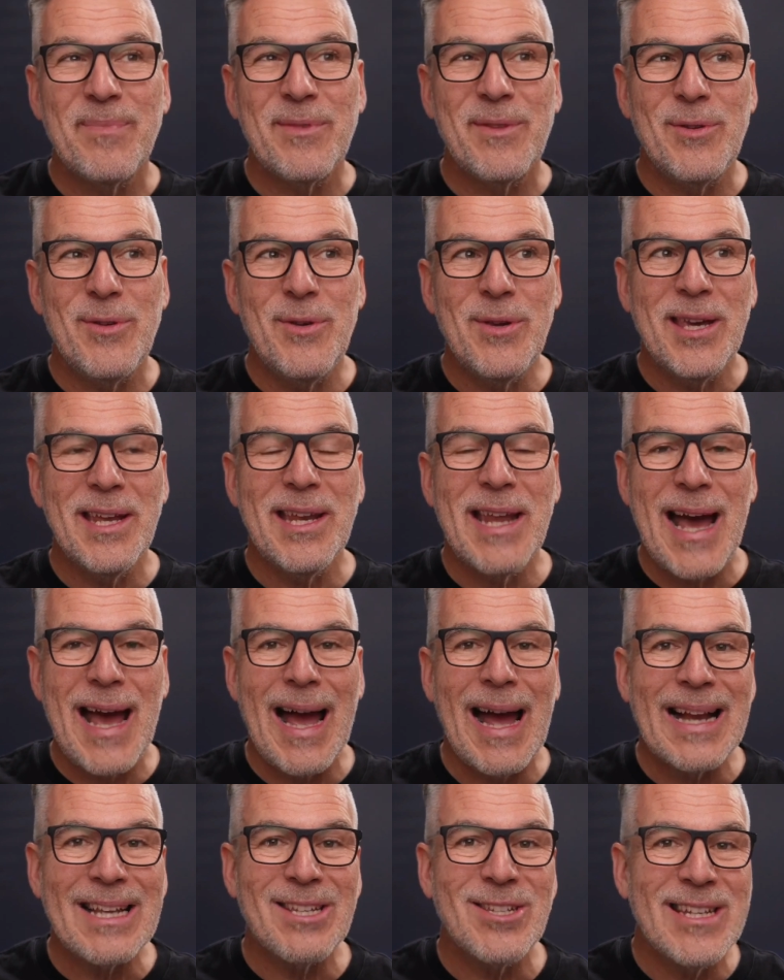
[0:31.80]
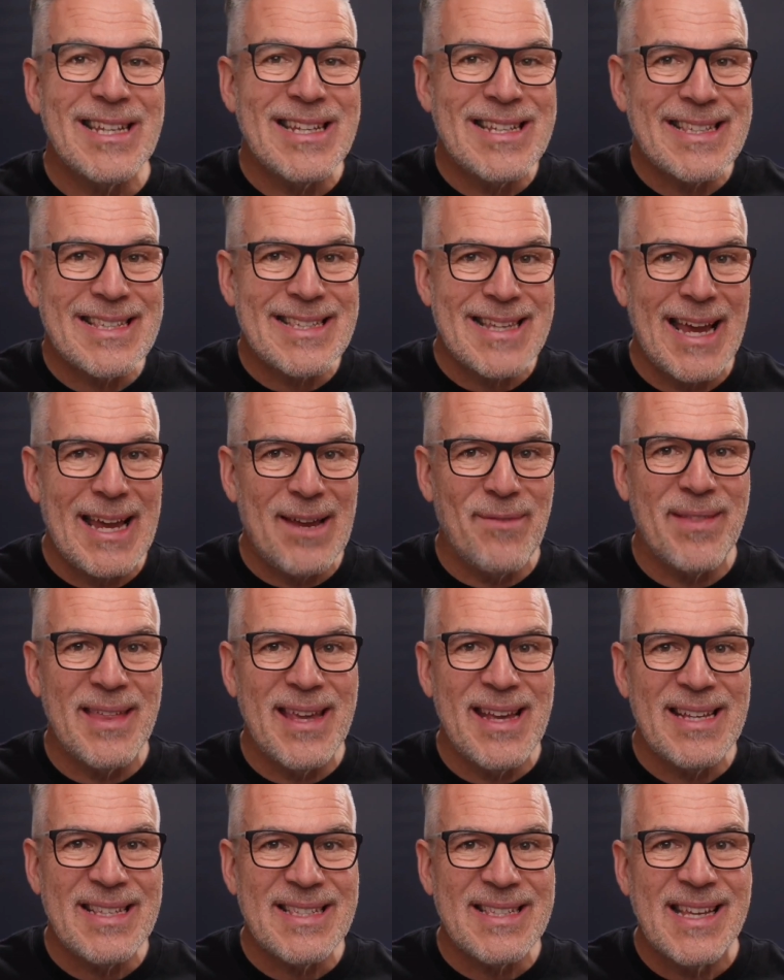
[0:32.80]
you can actually save
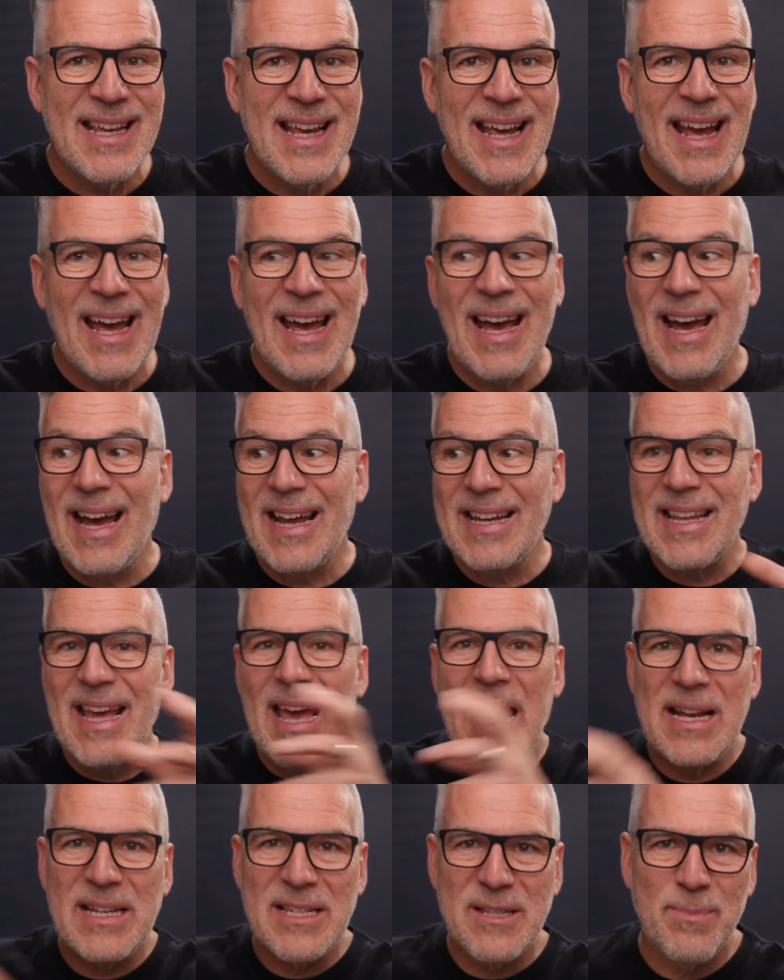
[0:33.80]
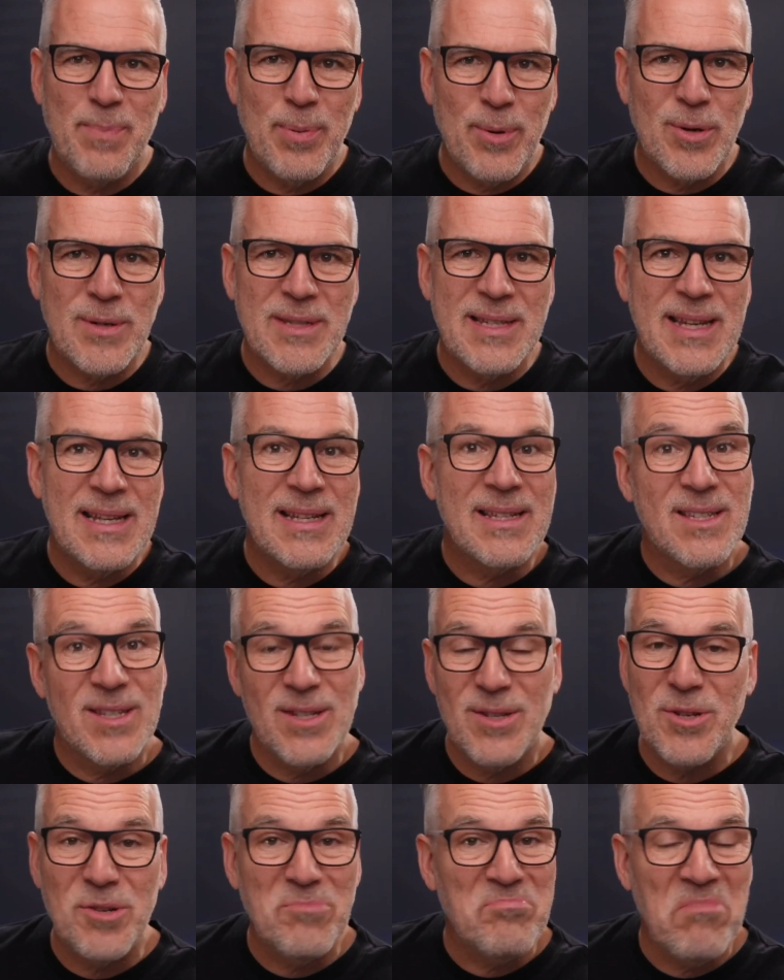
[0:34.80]
this and export it
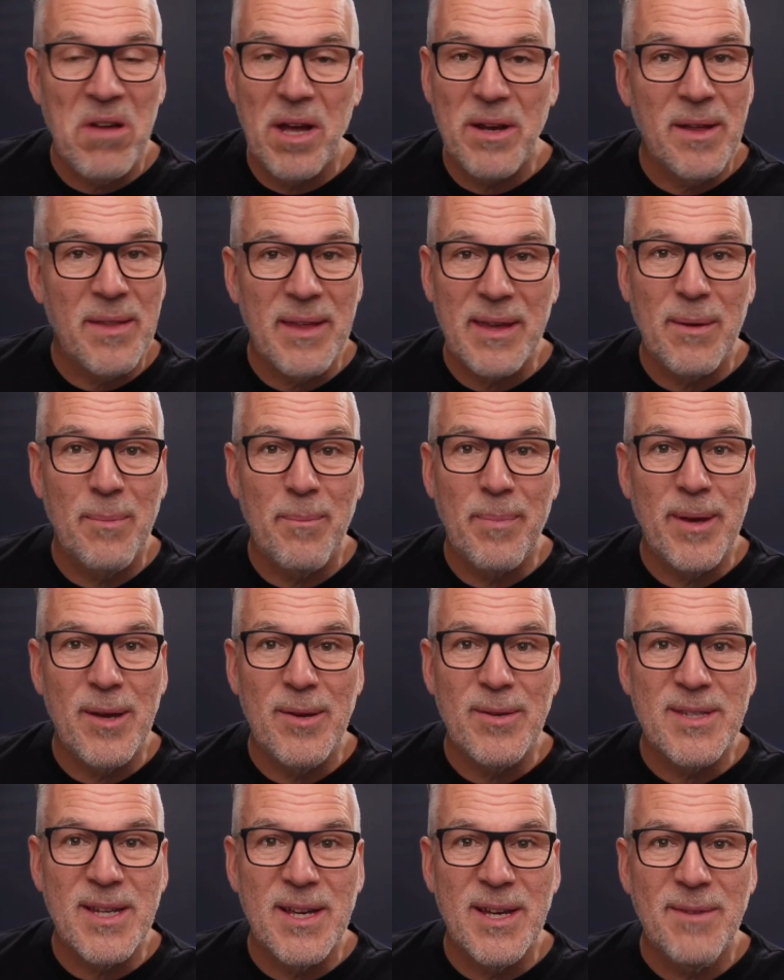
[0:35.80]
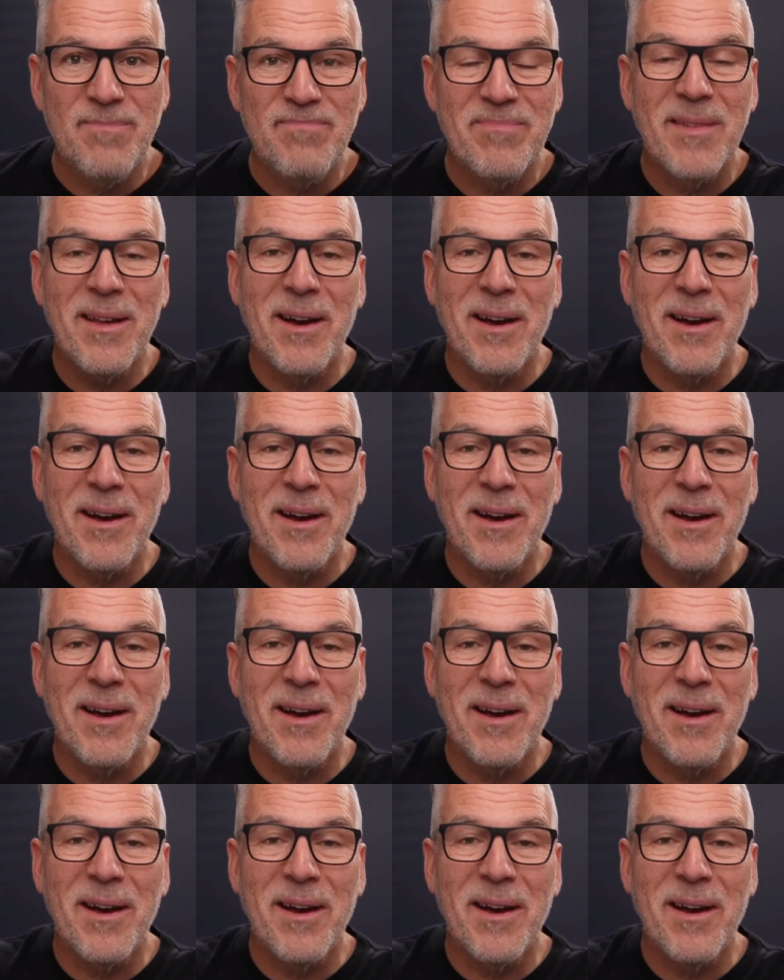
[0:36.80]
to another computer.